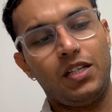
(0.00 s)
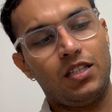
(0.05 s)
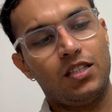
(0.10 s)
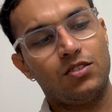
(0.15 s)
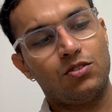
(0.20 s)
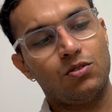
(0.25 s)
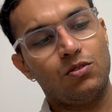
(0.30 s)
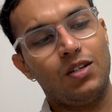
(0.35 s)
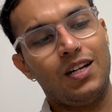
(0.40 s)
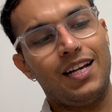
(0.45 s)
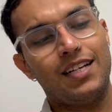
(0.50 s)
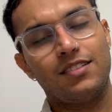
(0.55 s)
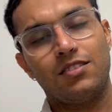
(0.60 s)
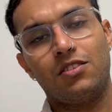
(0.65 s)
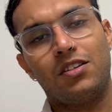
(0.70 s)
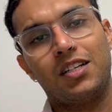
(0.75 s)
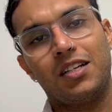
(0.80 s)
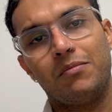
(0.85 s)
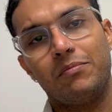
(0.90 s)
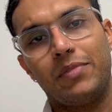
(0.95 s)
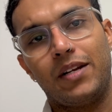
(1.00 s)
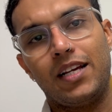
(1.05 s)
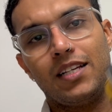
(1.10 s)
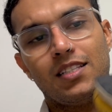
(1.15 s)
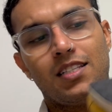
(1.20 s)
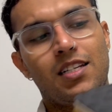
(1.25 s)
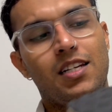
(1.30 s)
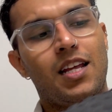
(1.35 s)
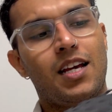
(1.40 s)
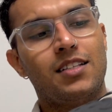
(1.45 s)
The sole has not
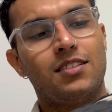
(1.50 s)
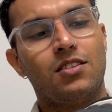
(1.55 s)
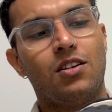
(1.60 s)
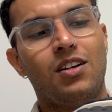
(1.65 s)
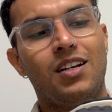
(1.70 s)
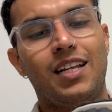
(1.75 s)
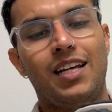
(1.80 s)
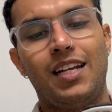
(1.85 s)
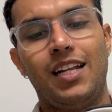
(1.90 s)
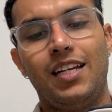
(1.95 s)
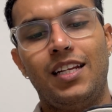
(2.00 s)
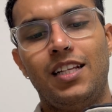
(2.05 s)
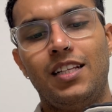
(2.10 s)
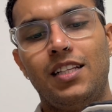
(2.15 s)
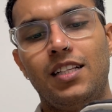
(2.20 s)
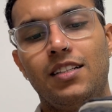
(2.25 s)
compressed. It has not done anything.